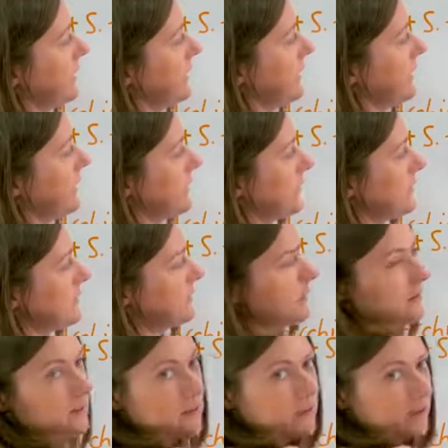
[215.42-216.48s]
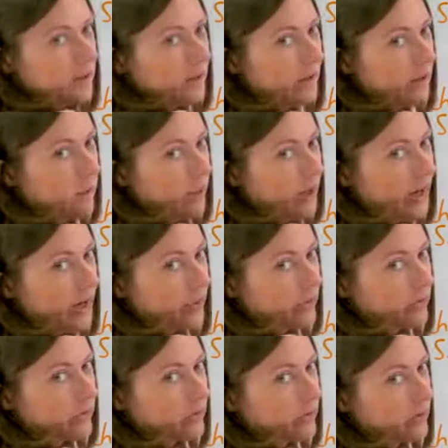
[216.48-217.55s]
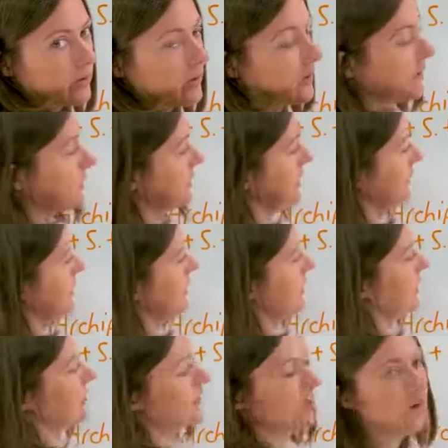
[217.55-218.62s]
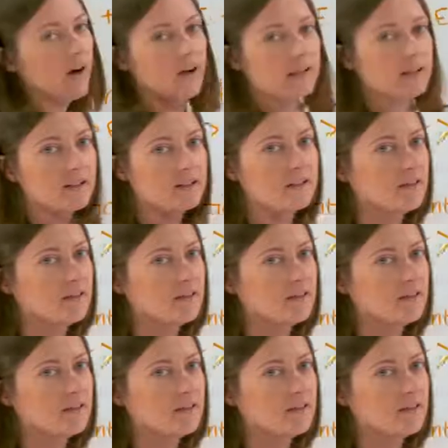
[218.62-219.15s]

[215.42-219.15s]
England, and Wales. So I can